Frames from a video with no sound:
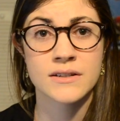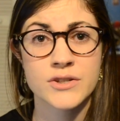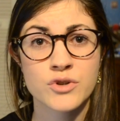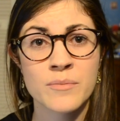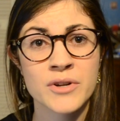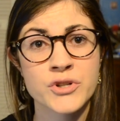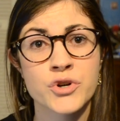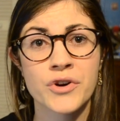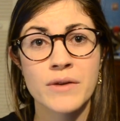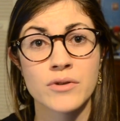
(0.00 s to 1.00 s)

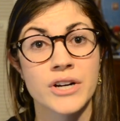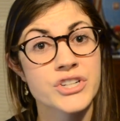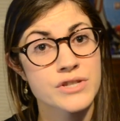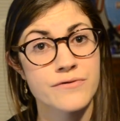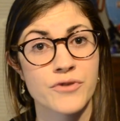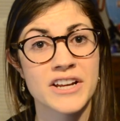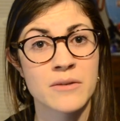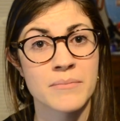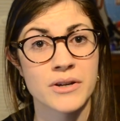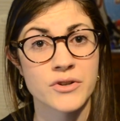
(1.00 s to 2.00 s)
Discriminatory religious
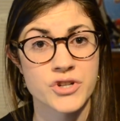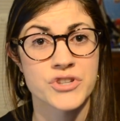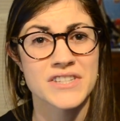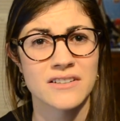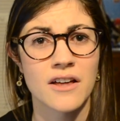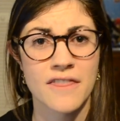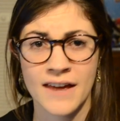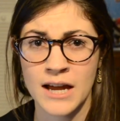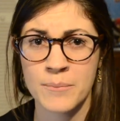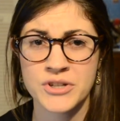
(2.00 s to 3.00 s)
freedom bills are still a thing,